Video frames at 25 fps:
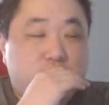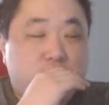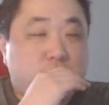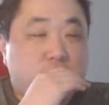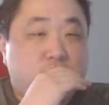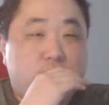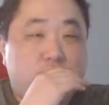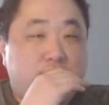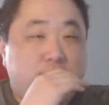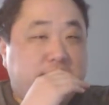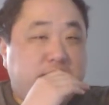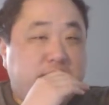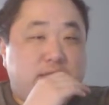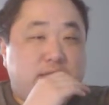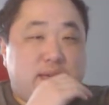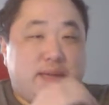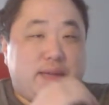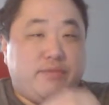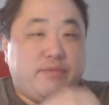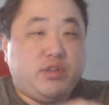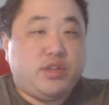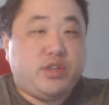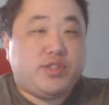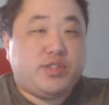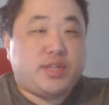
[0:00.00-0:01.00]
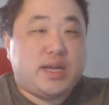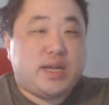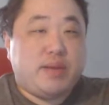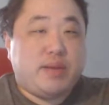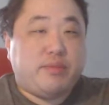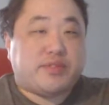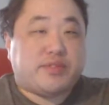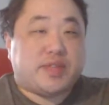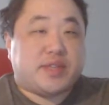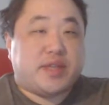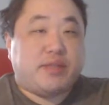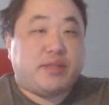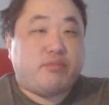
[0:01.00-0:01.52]
I did not have a good time
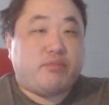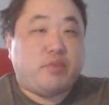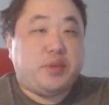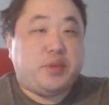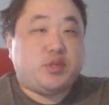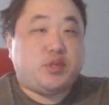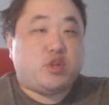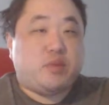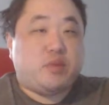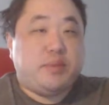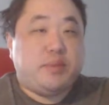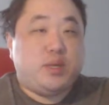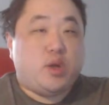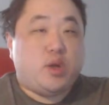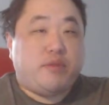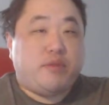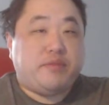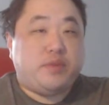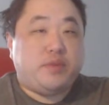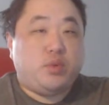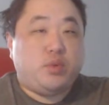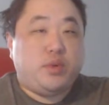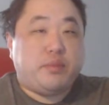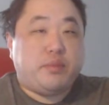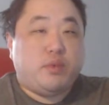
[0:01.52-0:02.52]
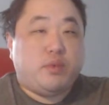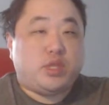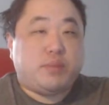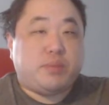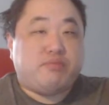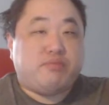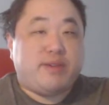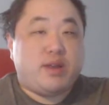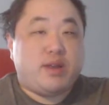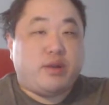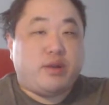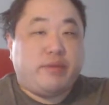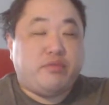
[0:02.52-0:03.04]
with that, and it really turned me off of doing
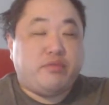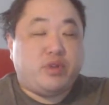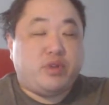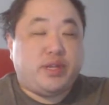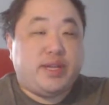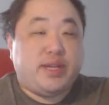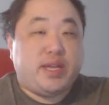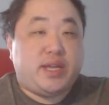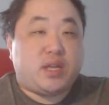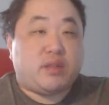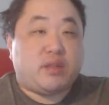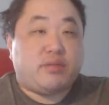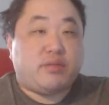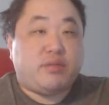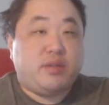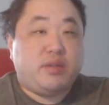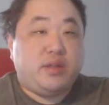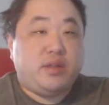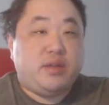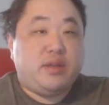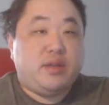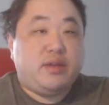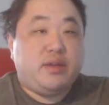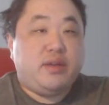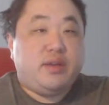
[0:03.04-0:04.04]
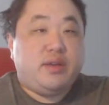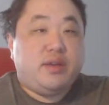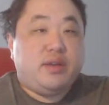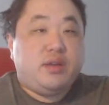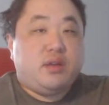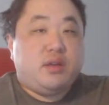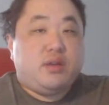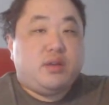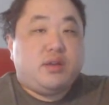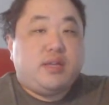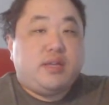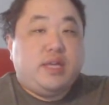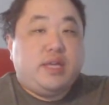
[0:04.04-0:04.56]
multiplayer ever again.
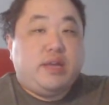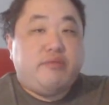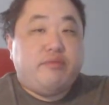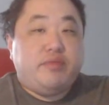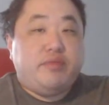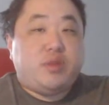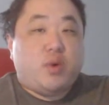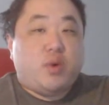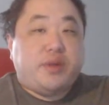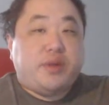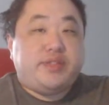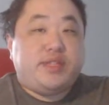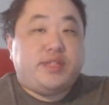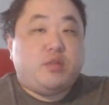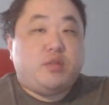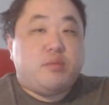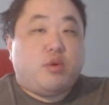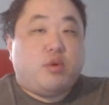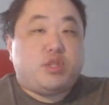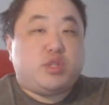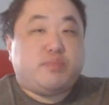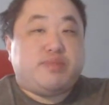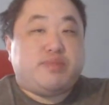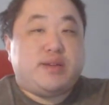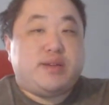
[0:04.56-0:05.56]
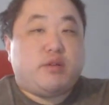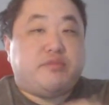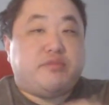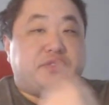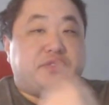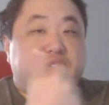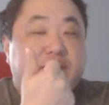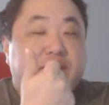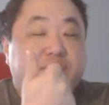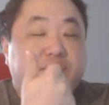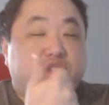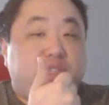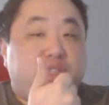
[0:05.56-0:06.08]
Even though I did the multiplayer of
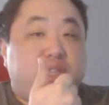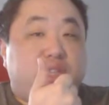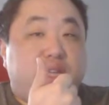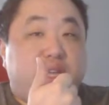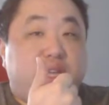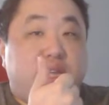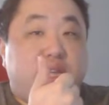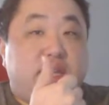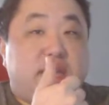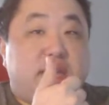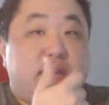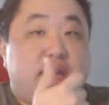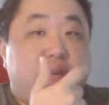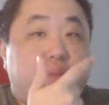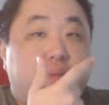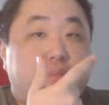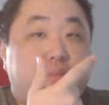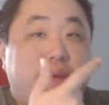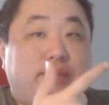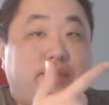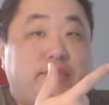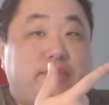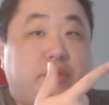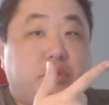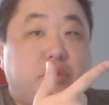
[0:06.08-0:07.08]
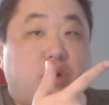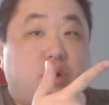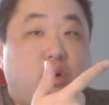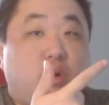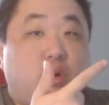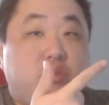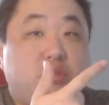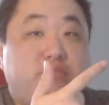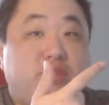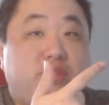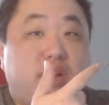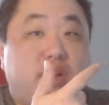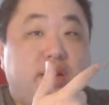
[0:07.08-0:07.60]
Destiny and Battlefield
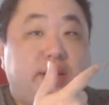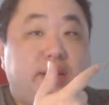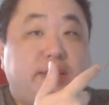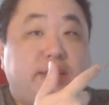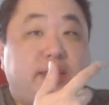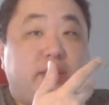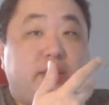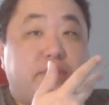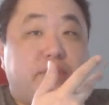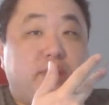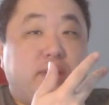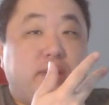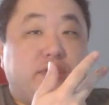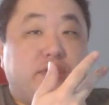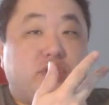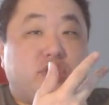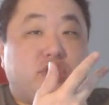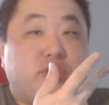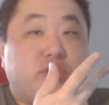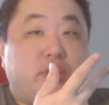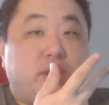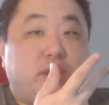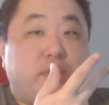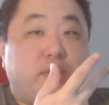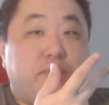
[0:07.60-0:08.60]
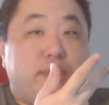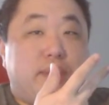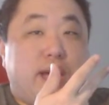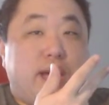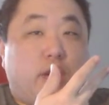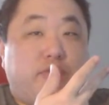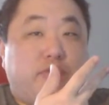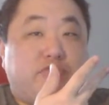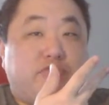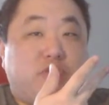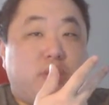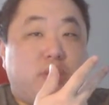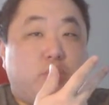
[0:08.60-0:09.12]
Hardline and a bit of uh,
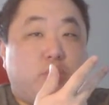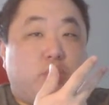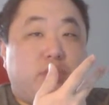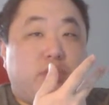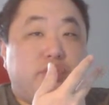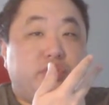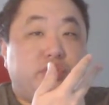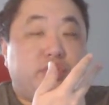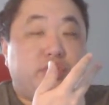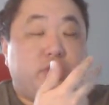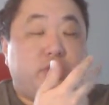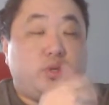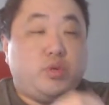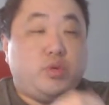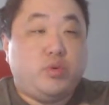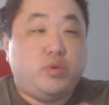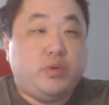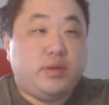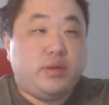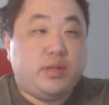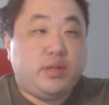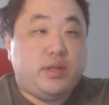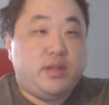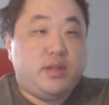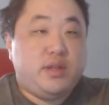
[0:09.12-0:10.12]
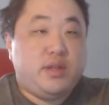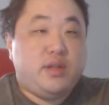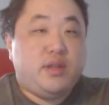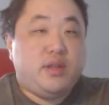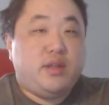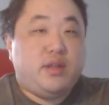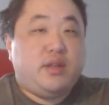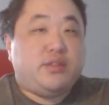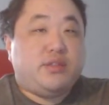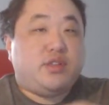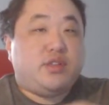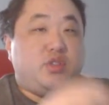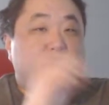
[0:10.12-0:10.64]
Battlefront 1 2,
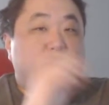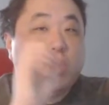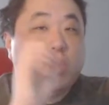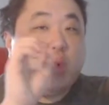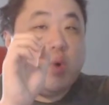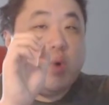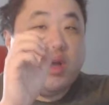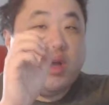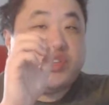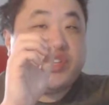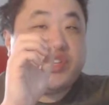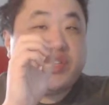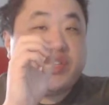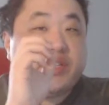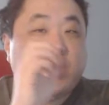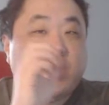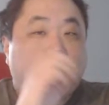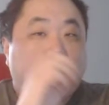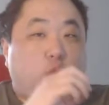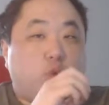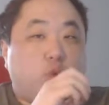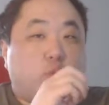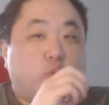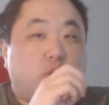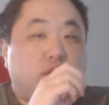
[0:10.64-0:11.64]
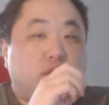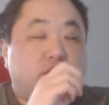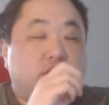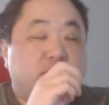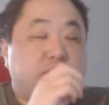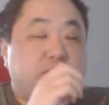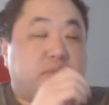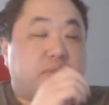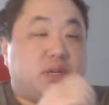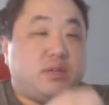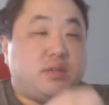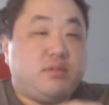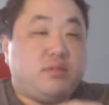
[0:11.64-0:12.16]
the new ones, not the old ones,
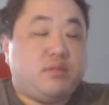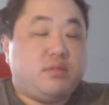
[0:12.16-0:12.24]
but